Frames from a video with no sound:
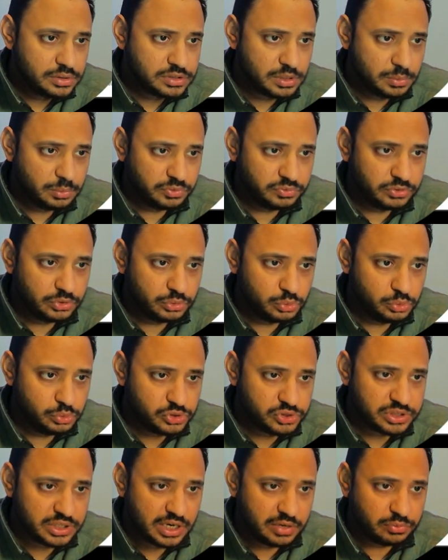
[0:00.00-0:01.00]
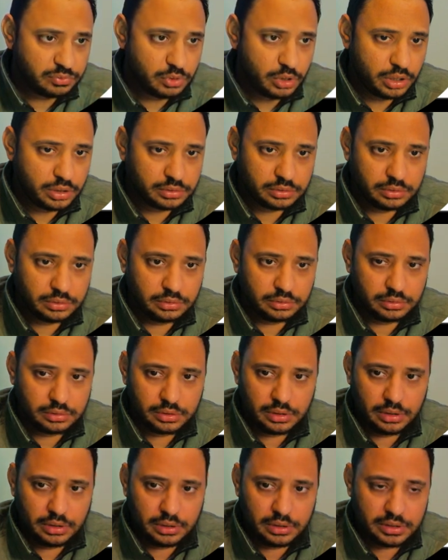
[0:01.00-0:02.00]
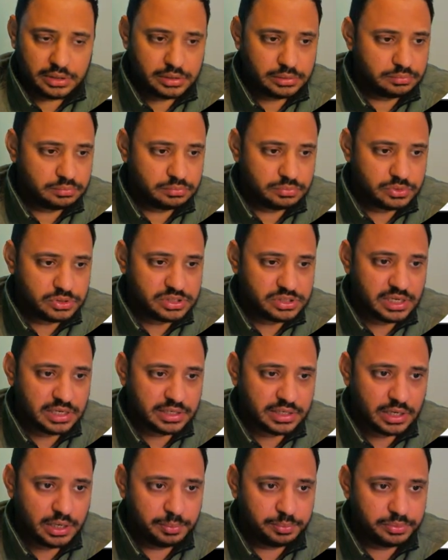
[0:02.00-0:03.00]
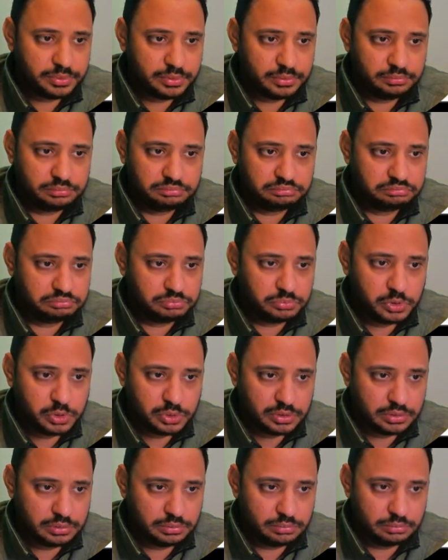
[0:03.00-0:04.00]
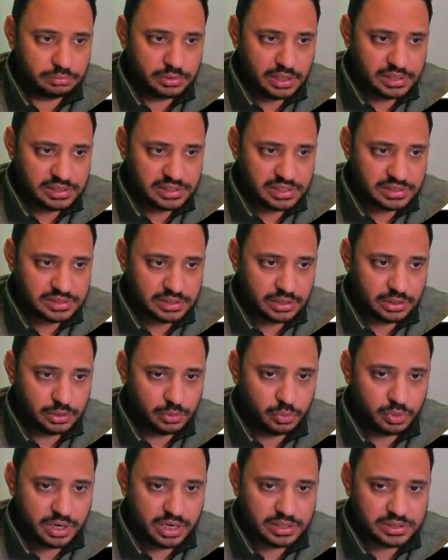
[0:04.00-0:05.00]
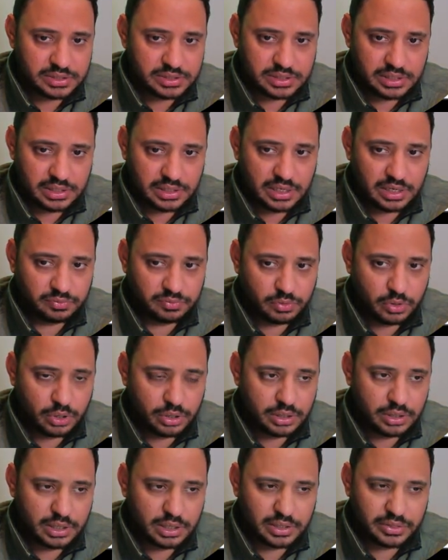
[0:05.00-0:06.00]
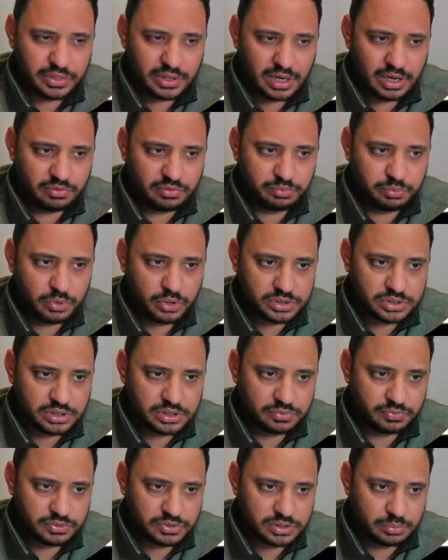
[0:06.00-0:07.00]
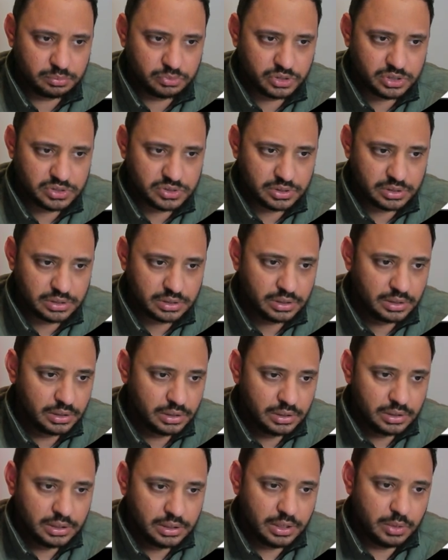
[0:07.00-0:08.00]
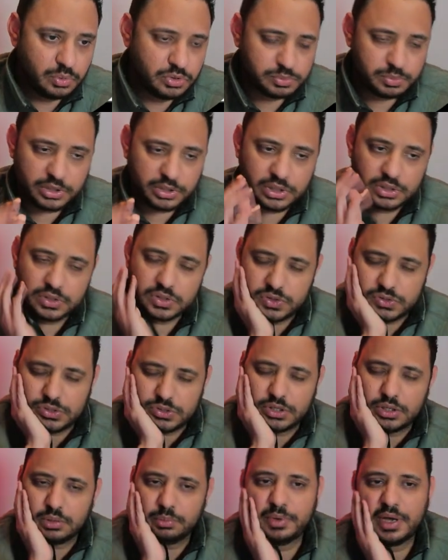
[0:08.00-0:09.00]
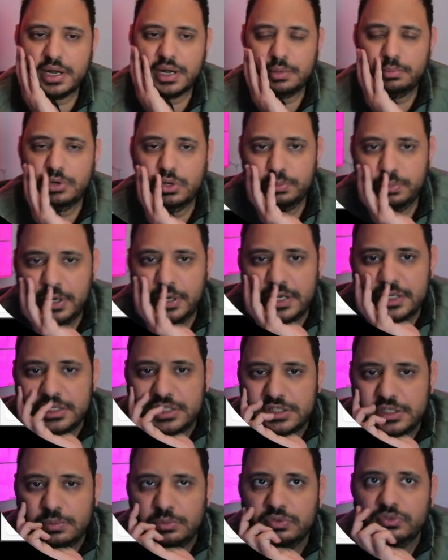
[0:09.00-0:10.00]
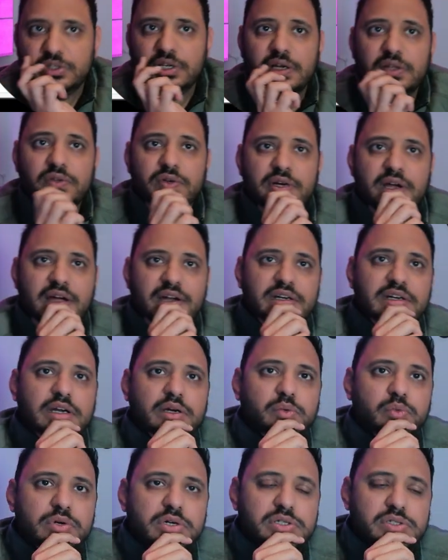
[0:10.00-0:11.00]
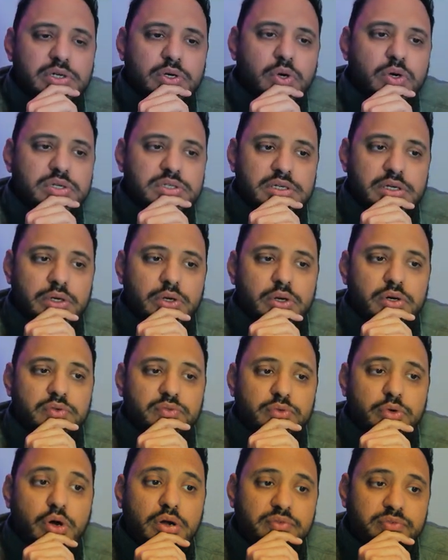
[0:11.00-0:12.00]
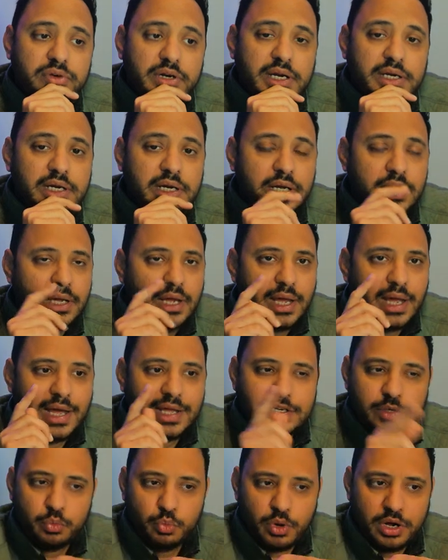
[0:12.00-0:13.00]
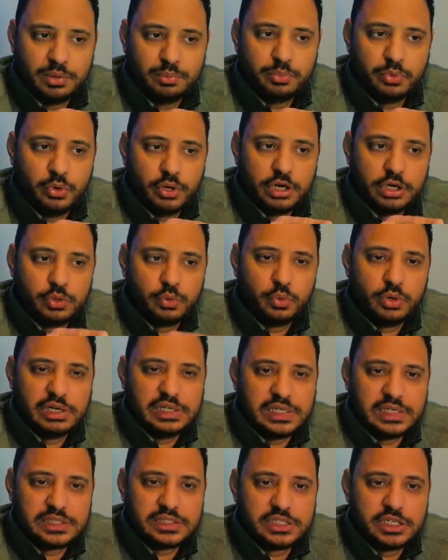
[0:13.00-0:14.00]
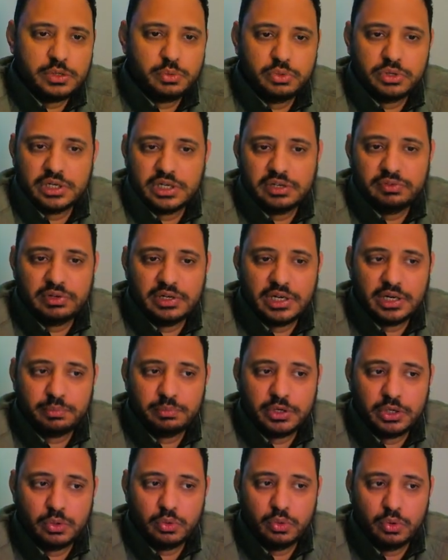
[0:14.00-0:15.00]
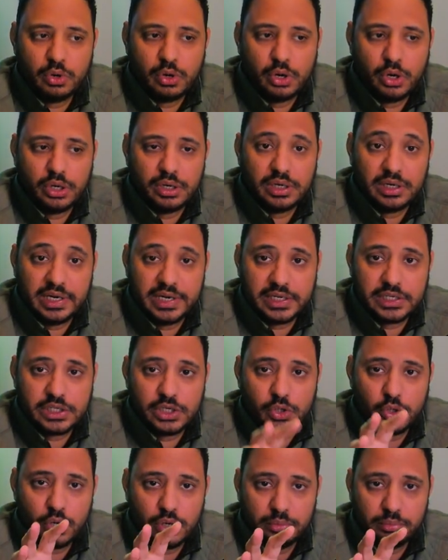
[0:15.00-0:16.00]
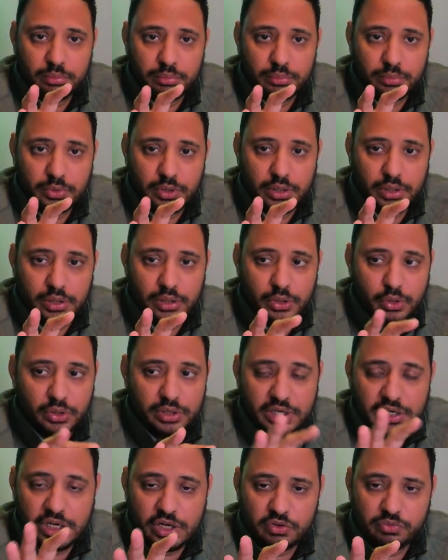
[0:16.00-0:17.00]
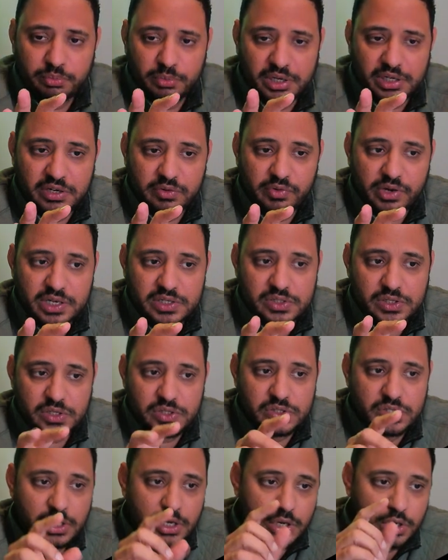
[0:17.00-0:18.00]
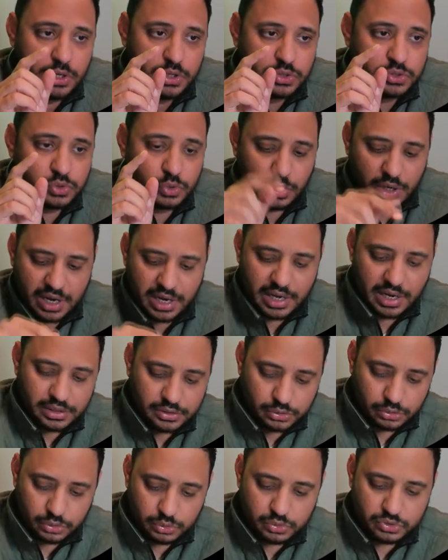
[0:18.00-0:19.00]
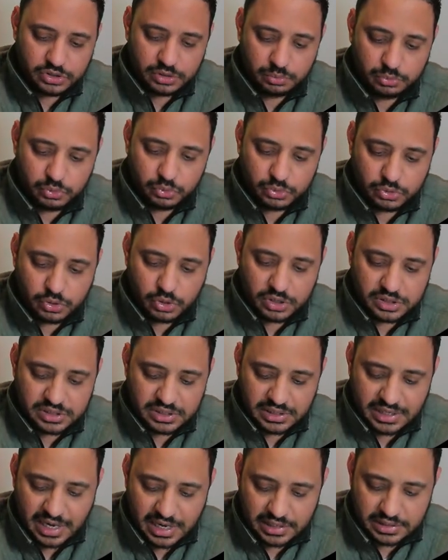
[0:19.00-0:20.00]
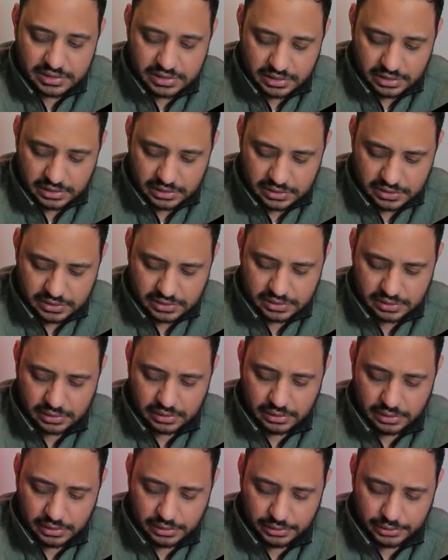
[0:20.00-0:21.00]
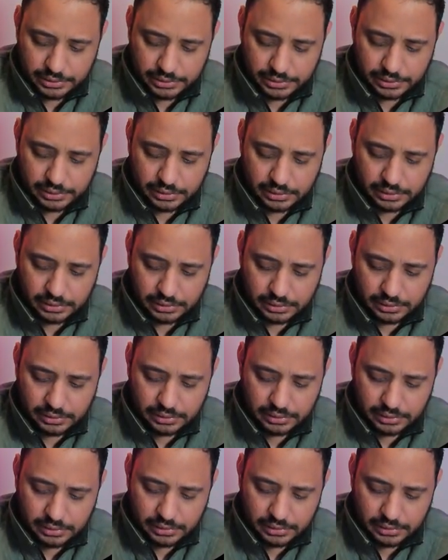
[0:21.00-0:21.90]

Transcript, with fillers: some of the rules that I've got uh, set up. As I said, OISD, I've got it. I think I've paused it for some reason. It was because uh, Paramount Plus and some of the other ad networks are causing a lot of conflict. At one point, OISD wouldn't even let me go on LinkedIn on uh, on any of my devices, so I had to do some root cause analysis uh,